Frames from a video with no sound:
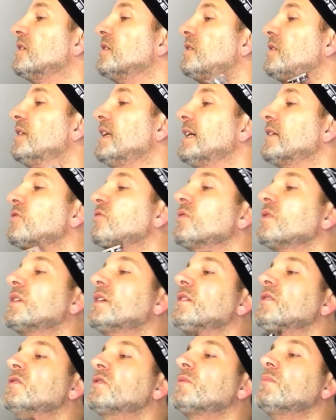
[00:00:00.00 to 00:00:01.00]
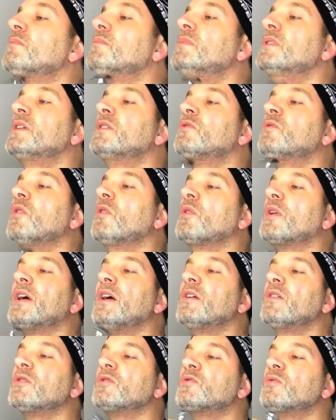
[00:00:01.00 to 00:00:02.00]
You naturally get some ingrown
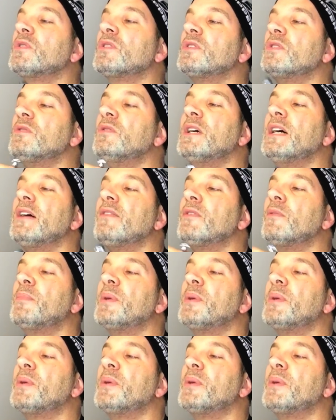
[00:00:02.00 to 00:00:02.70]
hairs when you have a